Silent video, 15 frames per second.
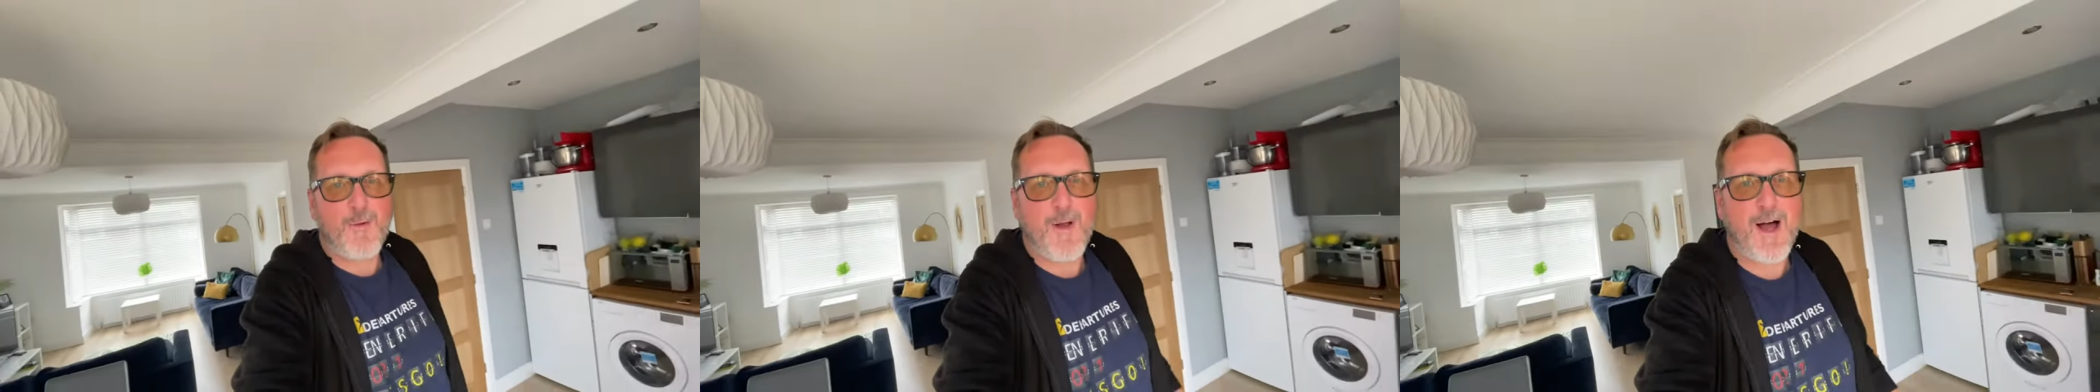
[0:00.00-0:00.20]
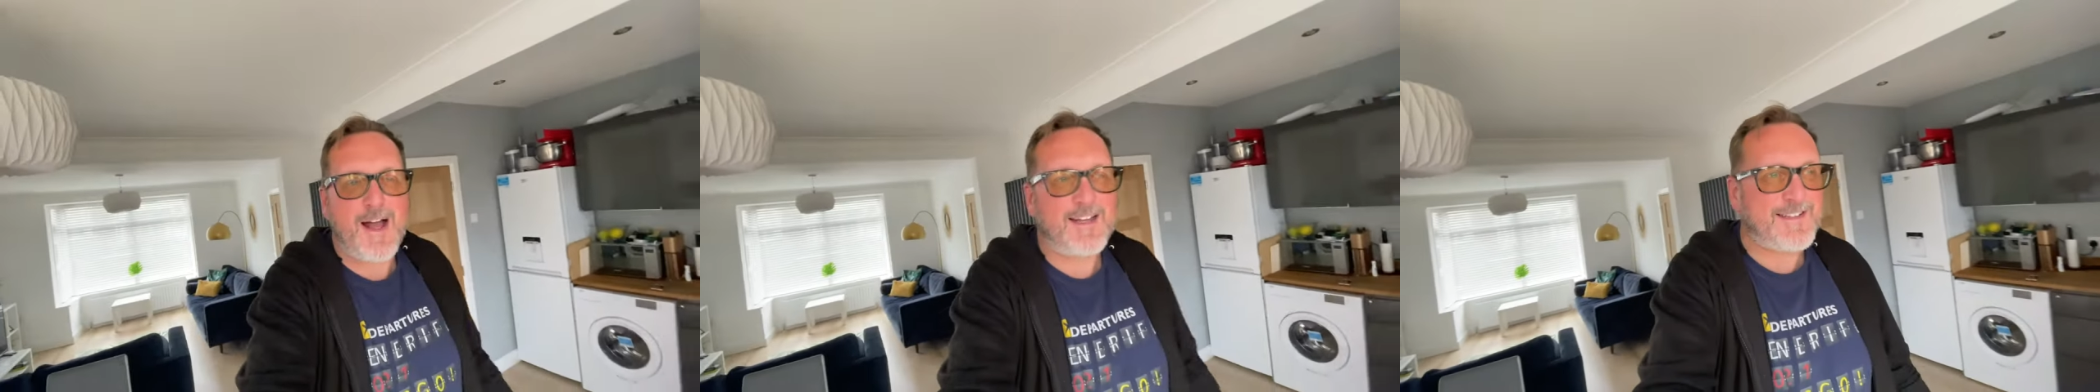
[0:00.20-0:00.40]

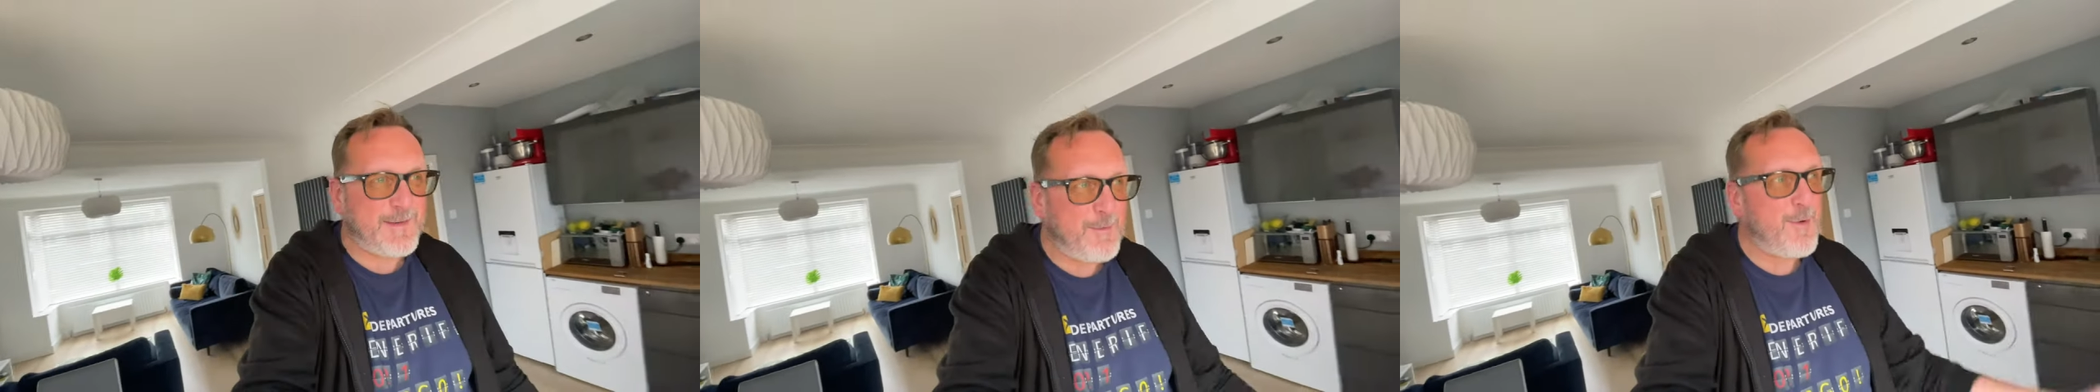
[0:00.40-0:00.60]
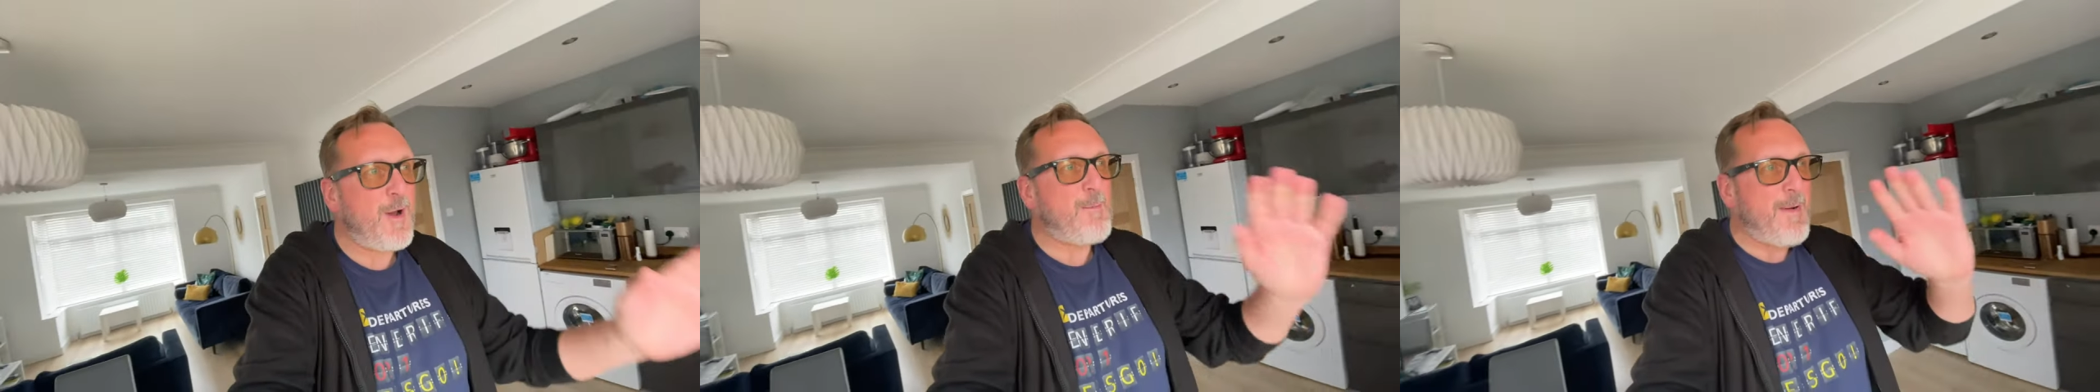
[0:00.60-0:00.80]
Right,
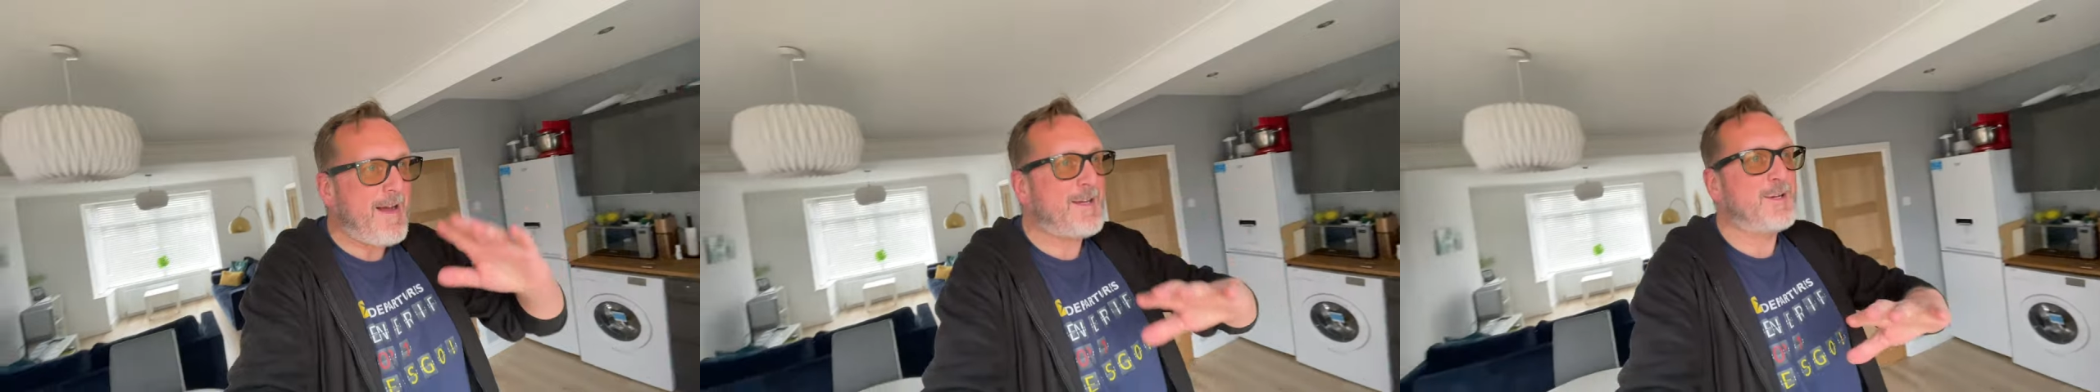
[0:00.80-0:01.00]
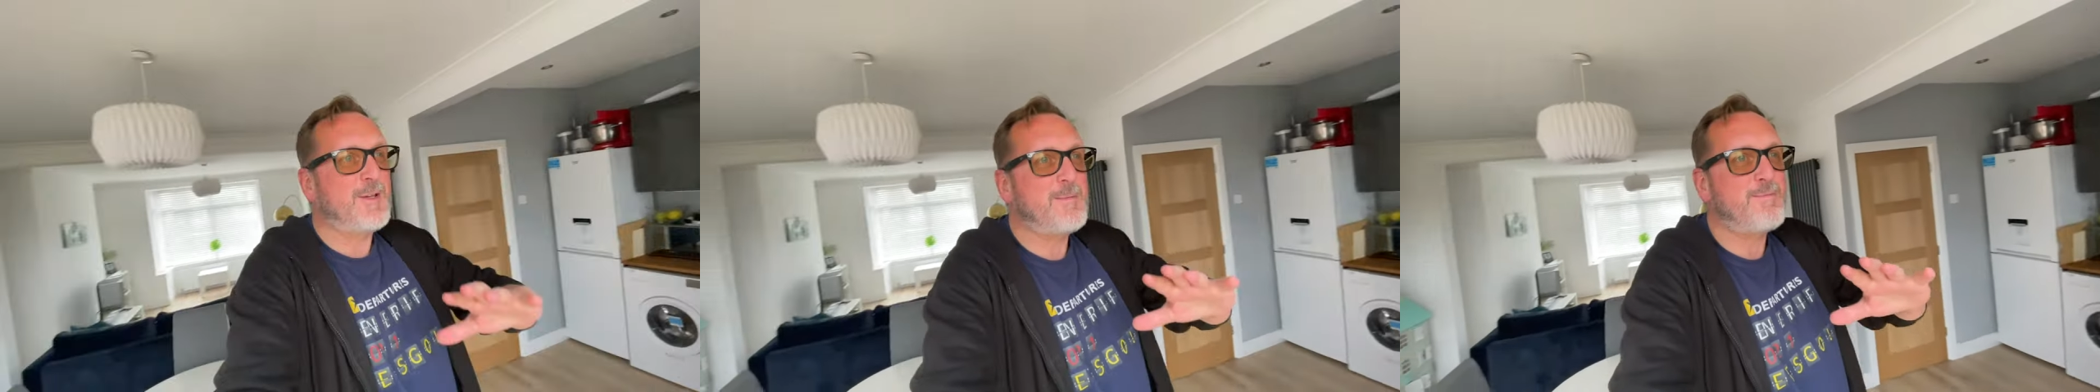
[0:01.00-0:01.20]
so we're
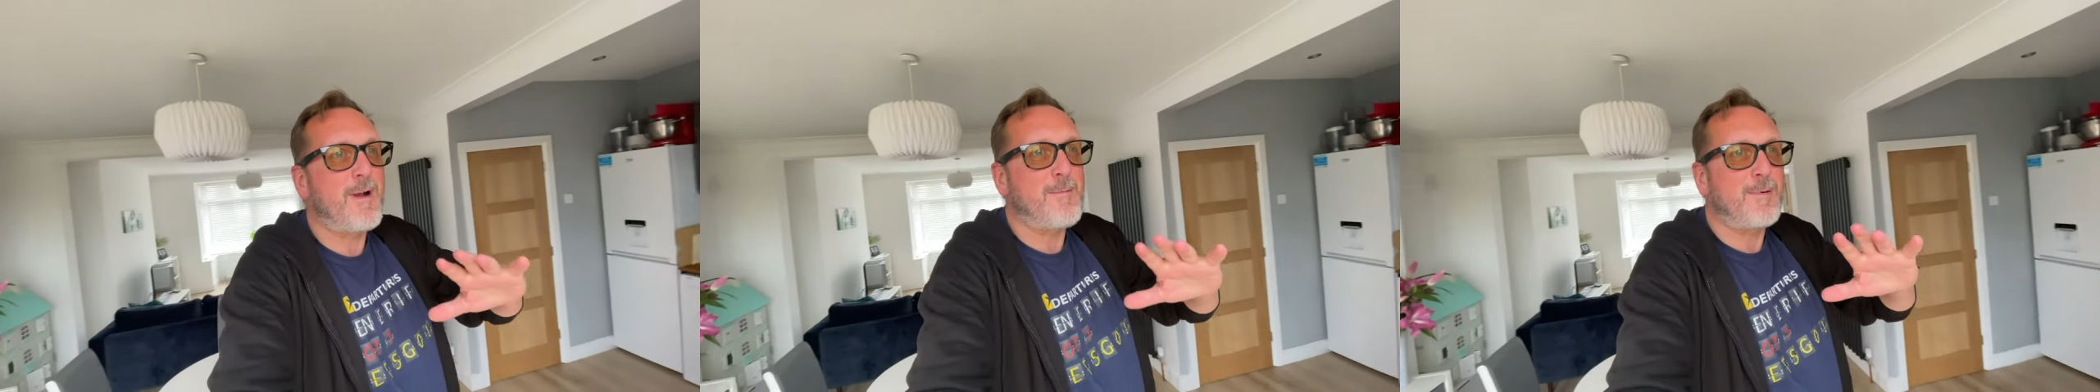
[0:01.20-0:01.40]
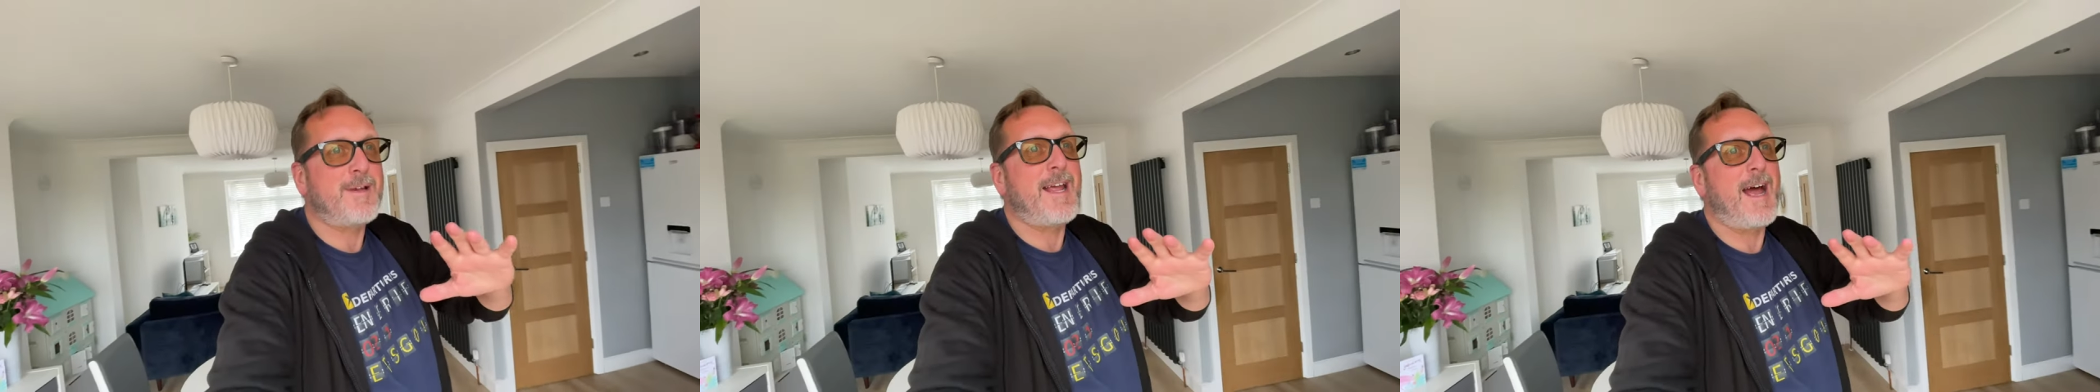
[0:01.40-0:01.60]
back on the
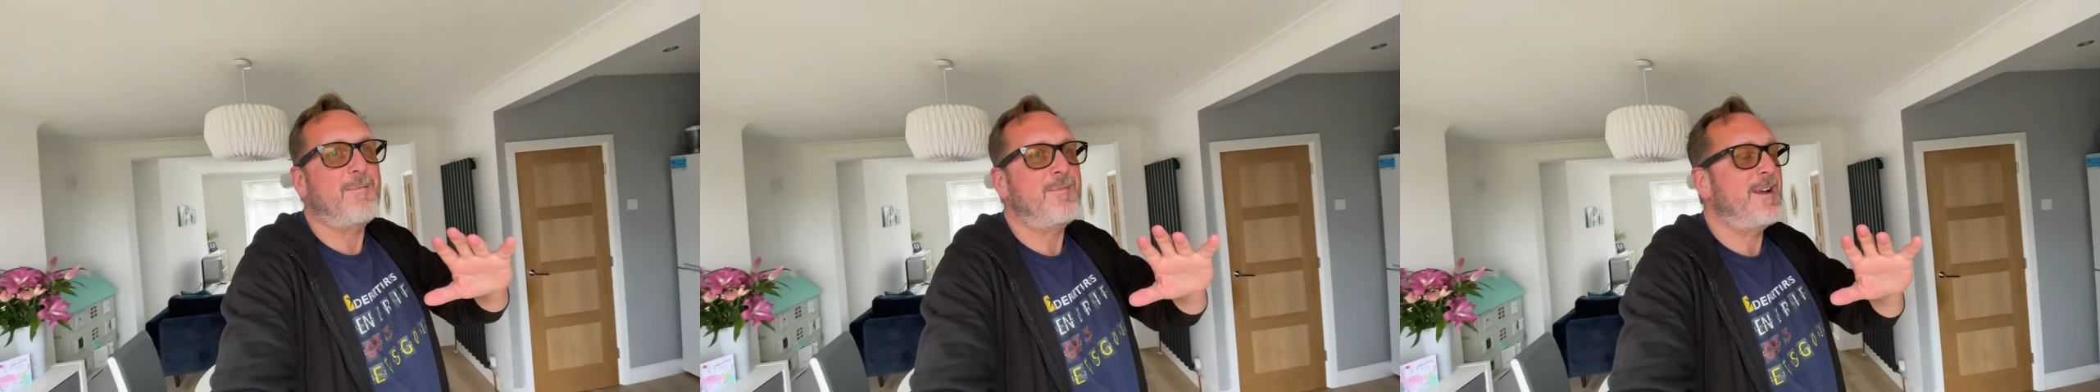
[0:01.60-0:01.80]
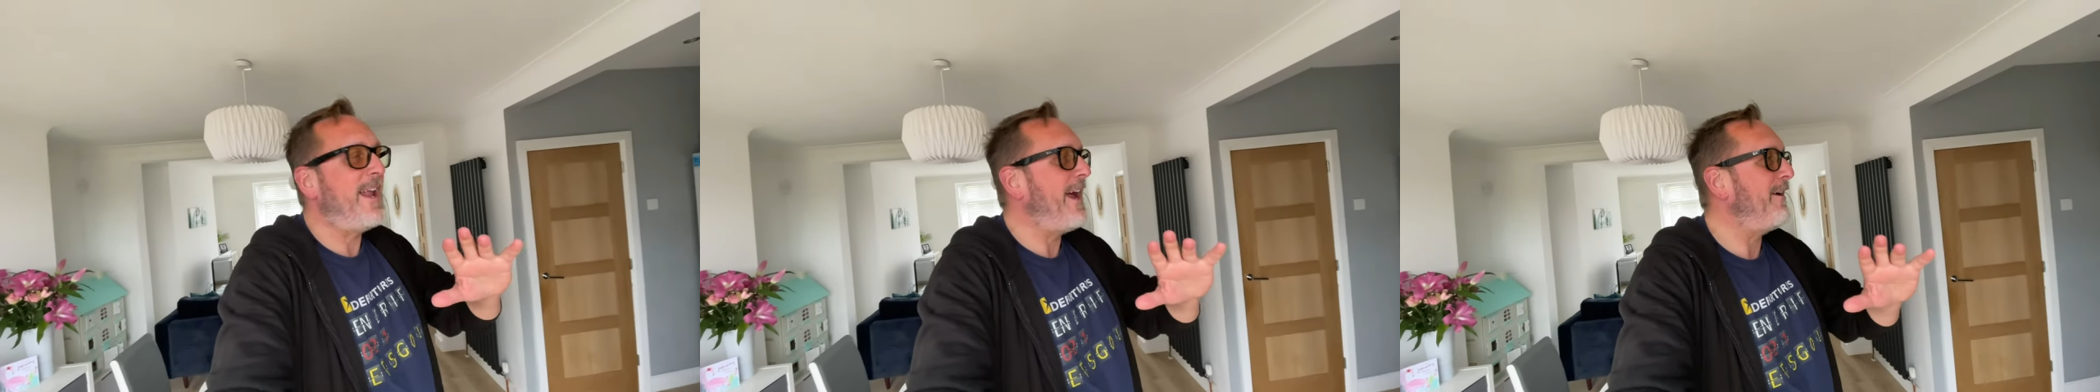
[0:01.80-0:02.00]
proper
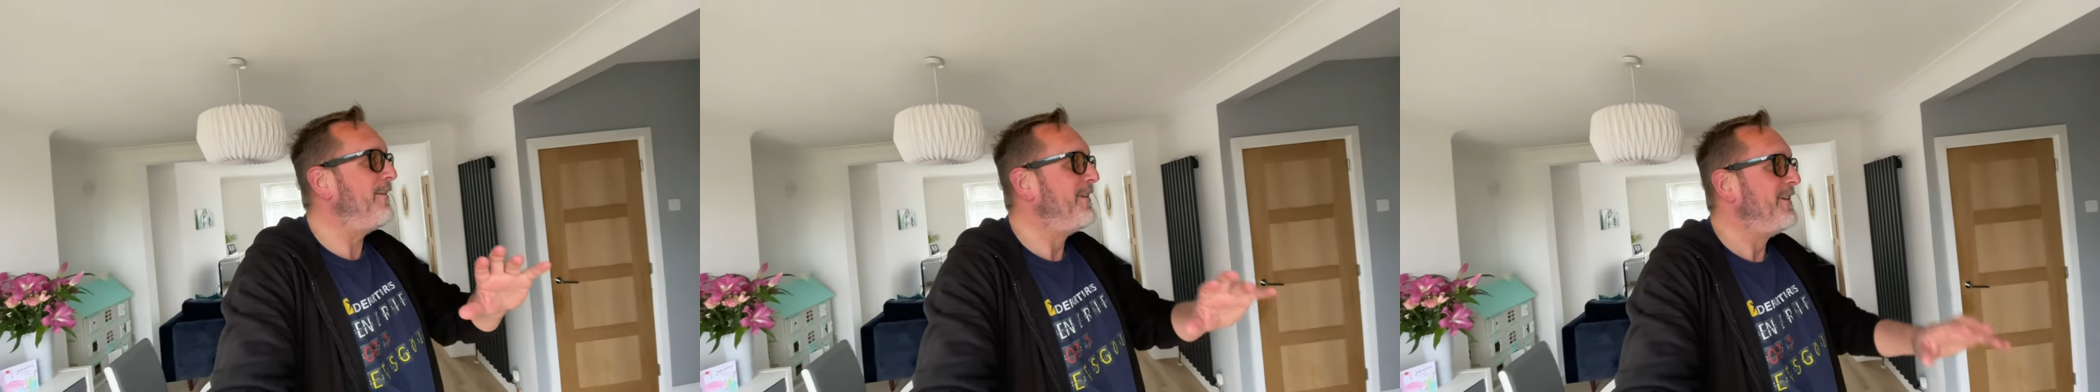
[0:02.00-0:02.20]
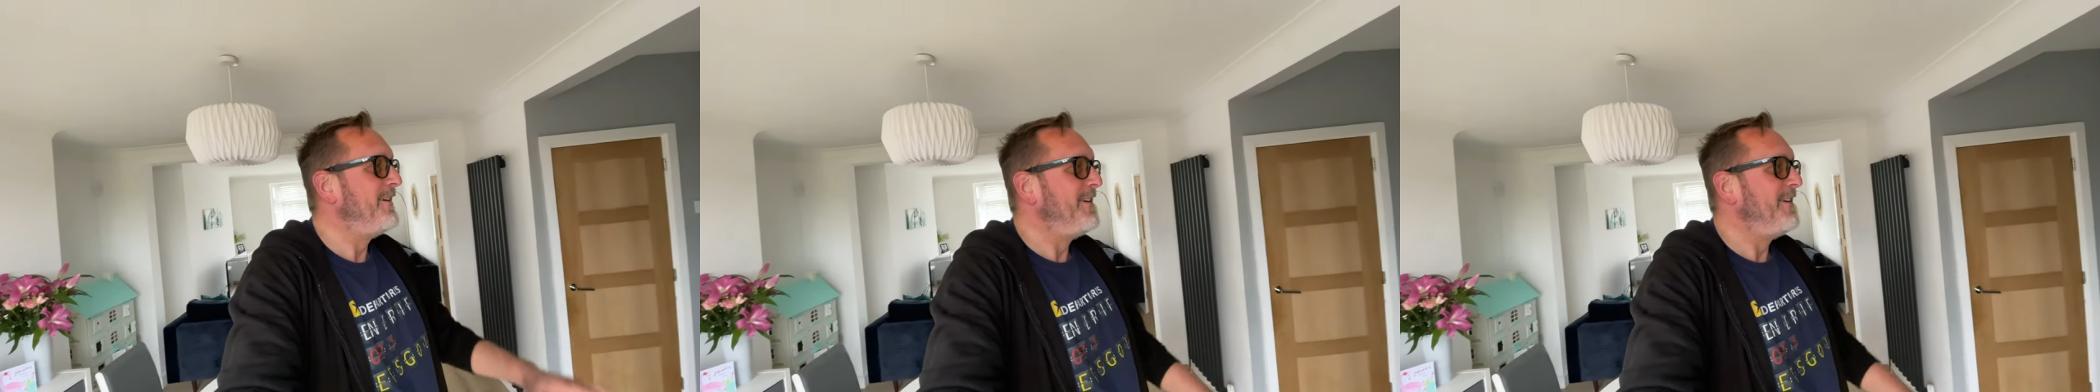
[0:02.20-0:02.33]
camera now.